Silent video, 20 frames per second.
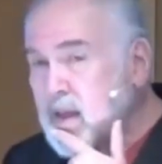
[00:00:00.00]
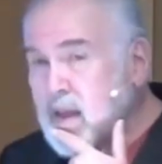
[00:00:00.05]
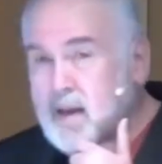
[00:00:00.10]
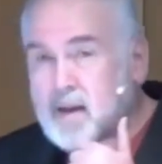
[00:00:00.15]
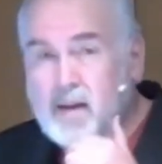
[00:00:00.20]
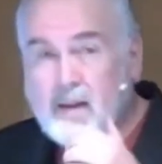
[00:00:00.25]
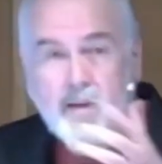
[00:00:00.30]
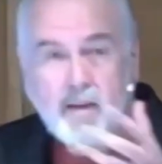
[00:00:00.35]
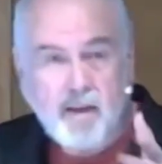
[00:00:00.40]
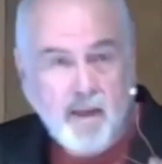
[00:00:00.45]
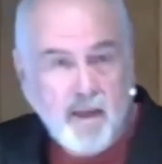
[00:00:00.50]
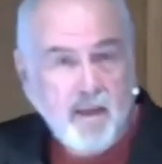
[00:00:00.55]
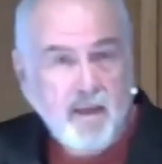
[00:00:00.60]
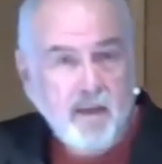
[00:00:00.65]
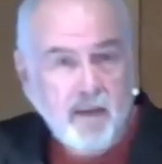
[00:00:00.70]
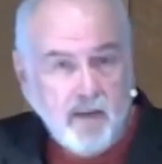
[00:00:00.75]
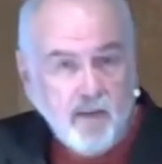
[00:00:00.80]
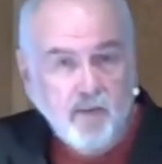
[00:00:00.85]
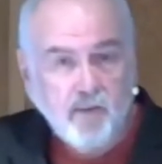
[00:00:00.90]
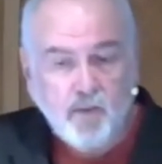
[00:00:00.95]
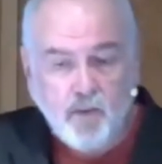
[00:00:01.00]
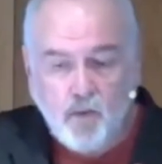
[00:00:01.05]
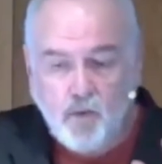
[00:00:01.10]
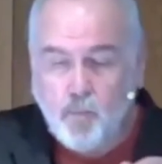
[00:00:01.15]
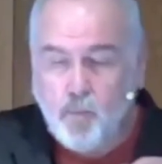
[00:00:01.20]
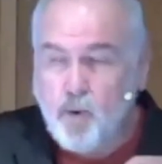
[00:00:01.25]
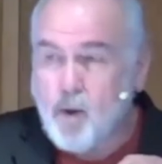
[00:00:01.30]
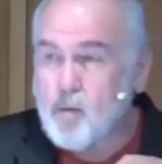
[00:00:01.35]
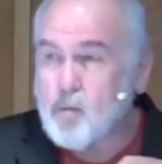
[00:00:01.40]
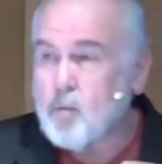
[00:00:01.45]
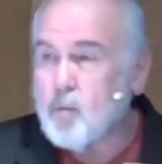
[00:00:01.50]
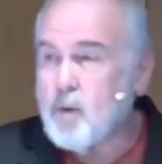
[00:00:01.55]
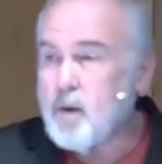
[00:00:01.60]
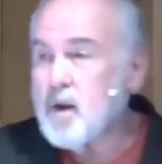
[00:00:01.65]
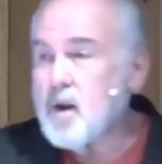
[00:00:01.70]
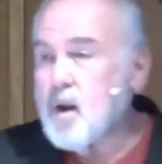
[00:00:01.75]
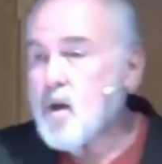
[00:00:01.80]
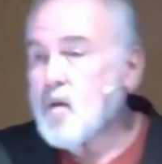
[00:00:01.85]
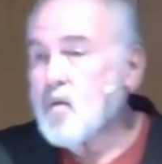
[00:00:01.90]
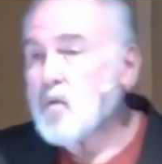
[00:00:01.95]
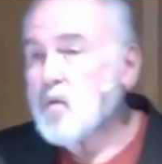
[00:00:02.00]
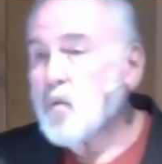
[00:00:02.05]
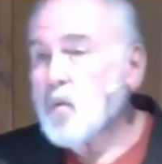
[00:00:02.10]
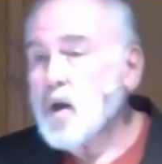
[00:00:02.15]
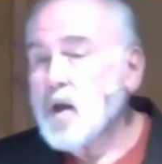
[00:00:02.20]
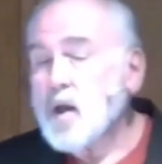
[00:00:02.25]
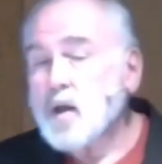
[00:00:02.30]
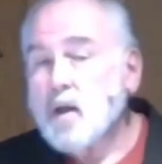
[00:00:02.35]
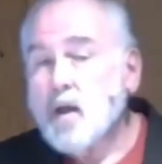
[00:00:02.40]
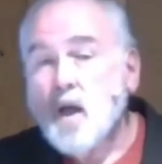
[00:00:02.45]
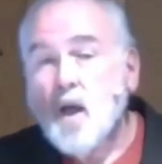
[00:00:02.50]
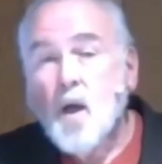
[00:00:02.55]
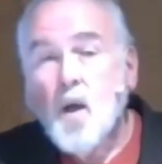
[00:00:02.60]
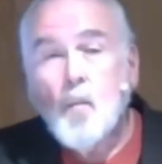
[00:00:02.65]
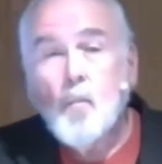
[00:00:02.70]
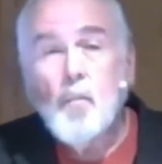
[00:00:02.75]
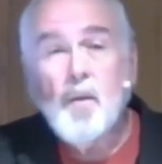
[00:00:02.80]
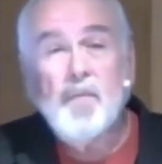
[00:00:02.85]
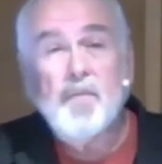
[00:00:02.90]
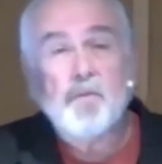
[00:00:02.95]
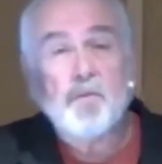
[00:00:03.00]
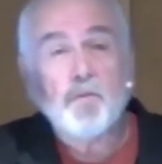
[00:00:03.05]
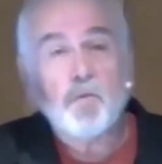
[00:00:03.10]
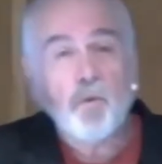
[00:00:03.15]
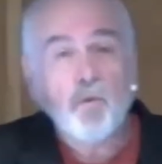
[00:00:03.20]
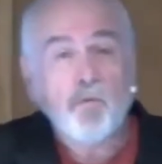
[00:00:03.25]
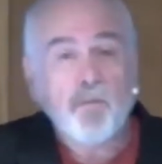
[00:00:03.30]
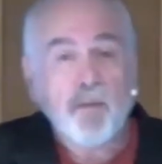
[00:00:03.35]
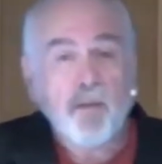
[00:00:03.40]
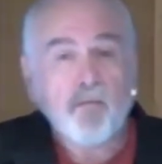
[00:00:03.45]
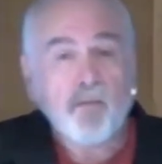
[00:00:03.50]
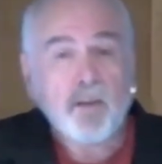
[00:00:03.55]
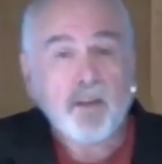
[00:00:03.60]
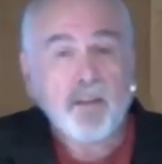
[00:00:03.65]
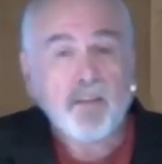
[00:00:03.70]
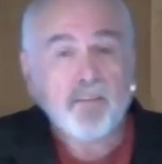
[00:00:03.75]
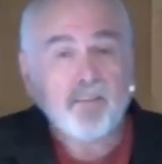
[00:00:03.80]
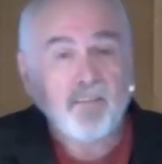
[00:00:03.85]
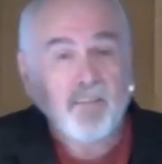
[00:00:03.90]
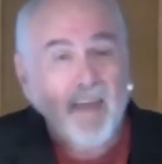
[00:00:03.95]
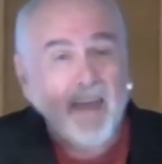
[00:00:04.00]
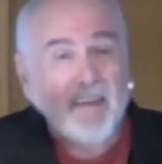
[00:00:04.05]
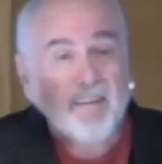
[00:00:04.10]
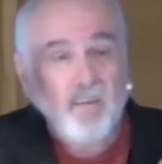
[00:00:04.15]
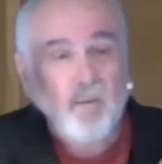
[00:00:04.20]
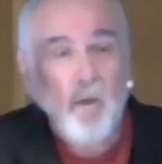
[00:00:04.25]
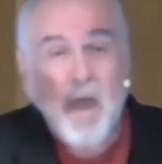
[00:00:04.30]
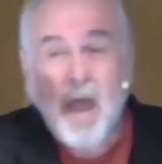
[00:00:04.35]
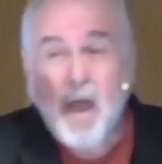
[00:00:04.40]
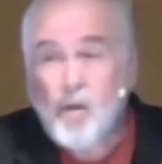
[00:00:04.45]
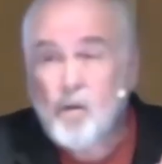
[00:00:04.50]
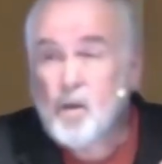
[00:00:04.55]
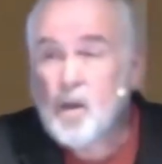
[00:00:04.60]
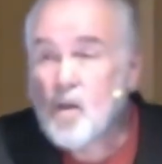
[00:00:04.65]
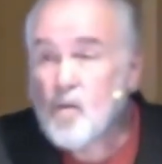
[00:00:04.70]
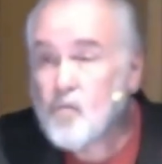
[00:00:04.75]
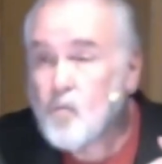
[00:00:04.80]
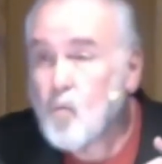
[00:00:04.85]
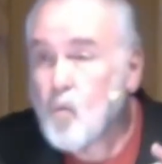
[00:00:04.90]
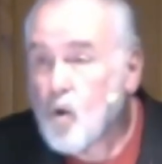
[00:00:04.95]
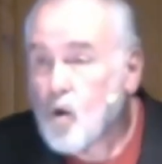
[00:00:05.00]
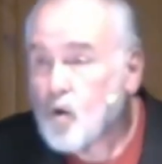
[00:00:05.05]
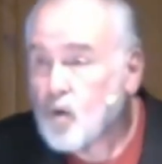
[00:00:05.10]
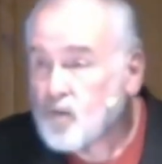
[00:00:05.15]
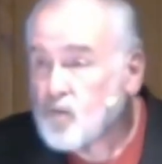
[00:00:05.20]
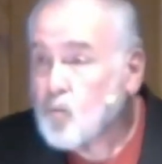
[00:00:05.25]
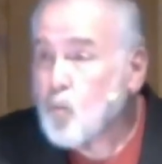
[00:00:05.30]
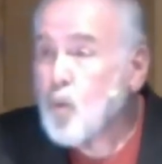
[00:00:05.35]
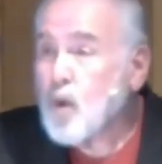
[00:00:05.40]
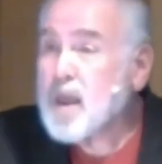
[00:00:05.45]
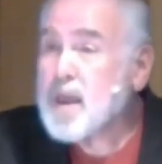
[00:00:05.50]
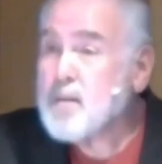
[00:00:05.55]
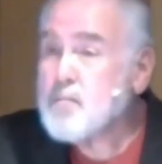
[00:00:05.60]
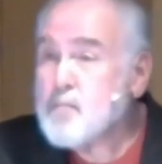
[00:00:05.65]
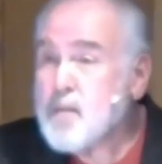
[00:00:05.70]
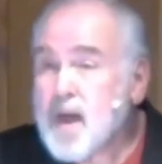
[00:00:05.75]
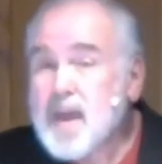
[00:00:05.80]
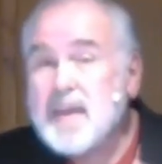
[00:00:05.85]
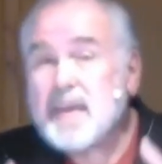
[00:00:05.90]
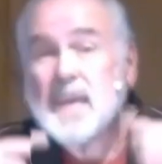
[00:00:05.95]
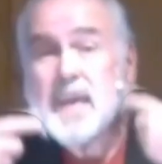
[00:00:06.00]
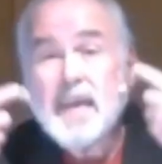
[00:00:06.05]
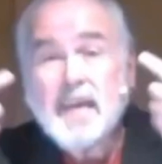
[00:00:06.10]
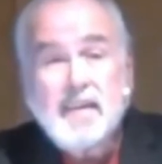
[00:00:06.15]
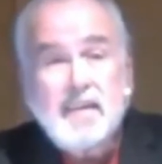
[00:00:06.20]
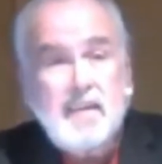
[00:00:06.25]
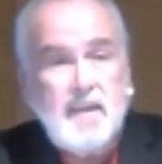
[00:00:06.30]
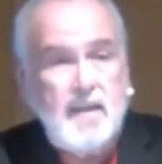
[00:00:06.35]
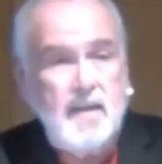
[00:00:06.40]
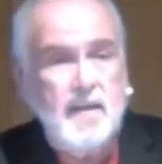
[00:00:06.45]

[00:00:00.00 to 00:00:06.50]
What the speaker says: Little kinkiness too, probably along the way. But the truth of it is, that's how love works. We make it